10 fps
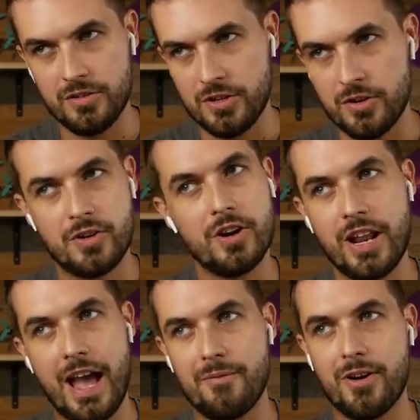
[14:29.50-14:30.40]
you could
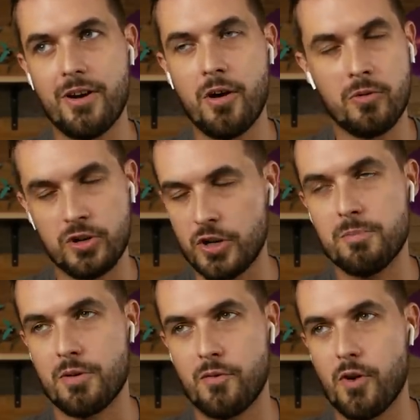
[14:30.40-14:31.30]
have a, a
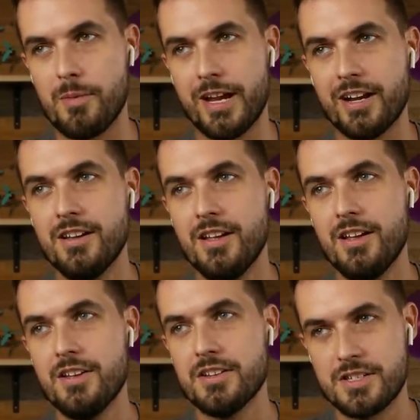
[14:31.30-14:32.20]
good performing
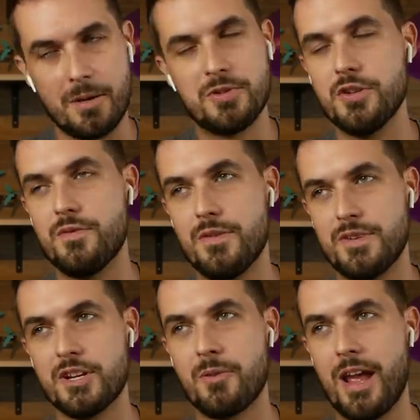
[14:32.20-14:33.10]
sub two hundred
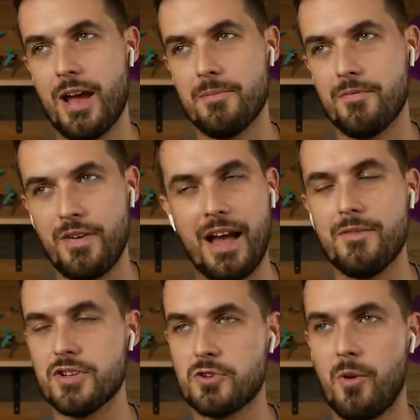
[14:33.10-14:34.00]
fifty gram
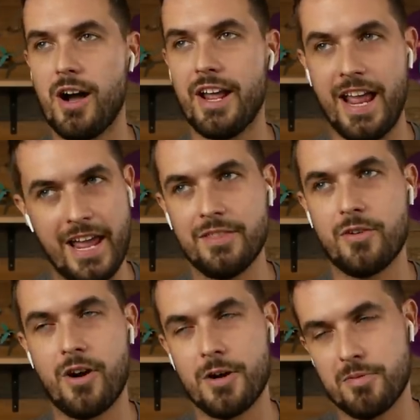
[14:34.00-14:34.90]
five inch quad, and
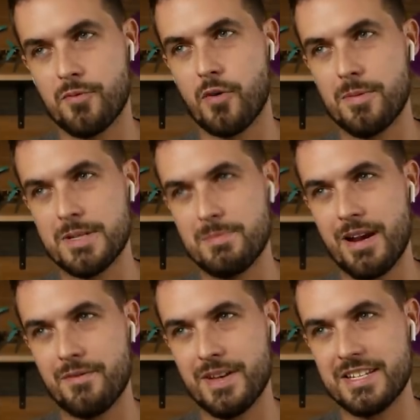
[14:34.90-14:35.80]
there are performance
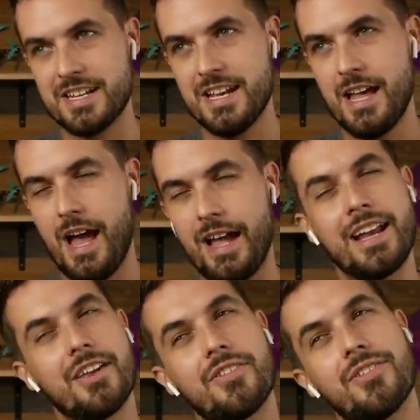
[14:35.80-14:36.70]
benefits. I
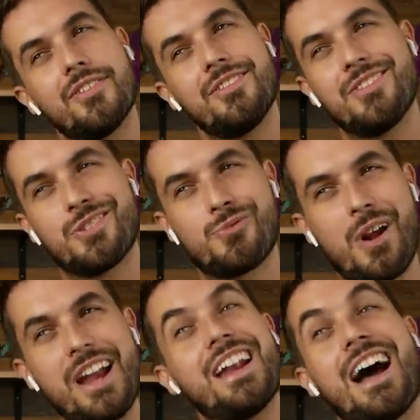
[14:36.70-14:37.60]
guess just
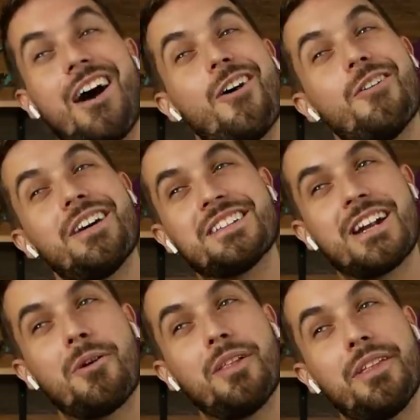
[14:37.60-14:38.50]
right now, it's
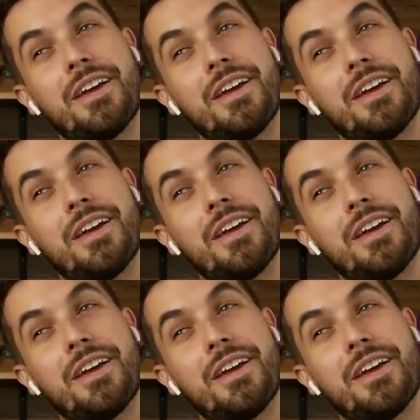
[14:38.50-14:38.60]
not really